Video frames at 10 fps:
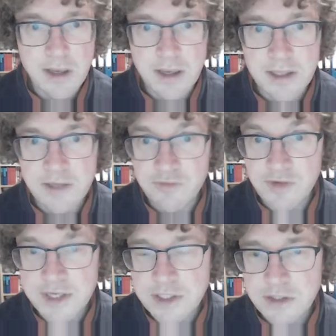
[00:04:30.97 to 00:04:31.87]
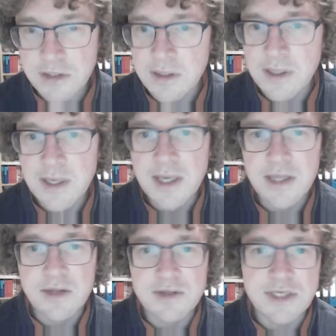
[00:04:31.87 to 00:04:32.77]
differential.
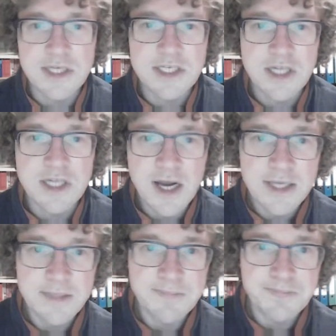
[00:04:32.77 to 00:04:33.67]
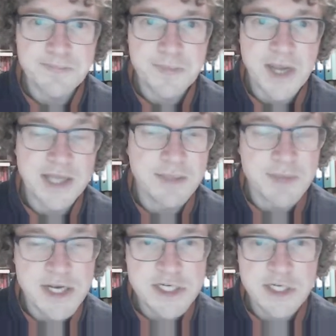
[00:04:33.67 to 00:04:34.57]
There's a slight
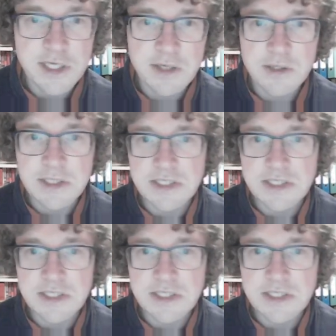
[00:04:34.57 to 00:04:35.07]
adaptation here.